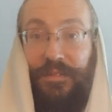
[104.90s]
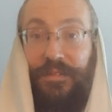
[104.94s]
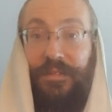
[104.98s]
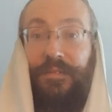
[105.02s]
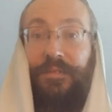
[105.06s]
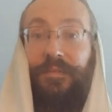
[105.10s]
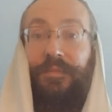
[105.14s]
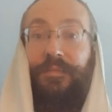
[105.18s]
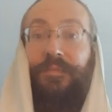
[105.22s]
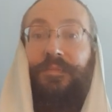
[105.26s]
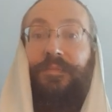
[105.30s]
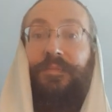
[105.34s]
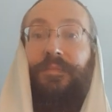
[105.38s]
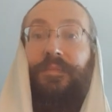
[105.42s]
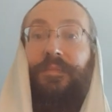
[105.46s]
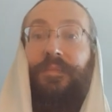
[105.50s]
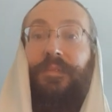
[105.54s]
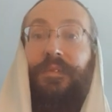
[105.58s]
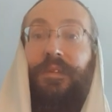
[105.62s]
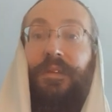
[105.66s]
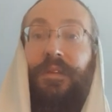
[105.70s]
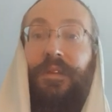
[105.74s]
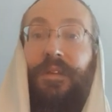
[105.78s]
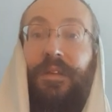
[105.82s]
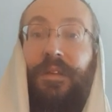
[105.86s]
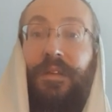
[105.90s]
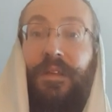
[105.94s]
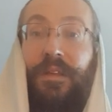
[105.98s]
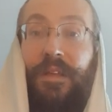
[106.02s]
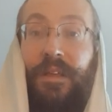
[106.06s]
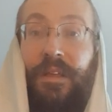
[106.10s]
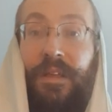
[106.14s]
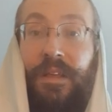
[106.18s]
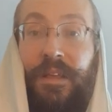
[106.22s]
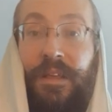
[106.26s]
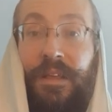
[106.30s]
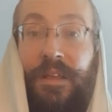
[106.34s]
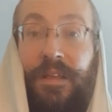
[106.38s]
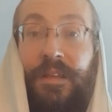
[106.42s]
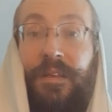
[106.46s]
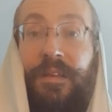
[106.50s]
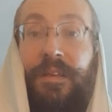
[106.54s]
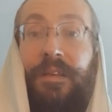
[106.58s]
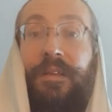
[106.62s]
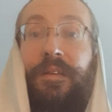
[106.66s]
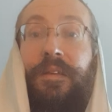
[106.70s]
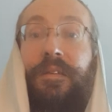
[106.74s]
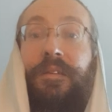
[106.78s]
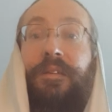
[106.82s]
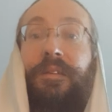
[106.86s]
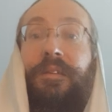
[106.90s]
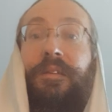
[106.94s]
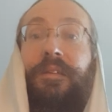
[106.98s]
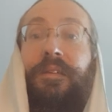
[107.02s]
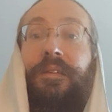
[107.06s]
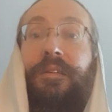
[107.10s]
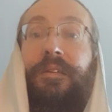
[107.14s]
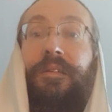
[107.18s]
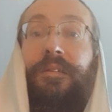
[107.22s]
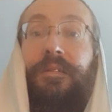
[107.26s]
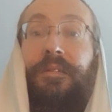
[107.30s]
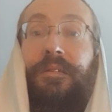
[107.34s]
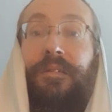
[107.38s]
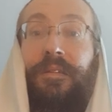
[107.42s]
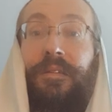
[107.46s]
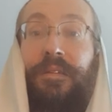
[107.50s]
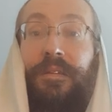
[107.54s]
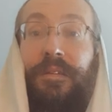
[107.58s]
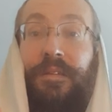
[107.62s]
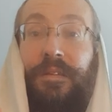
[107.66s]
(silence)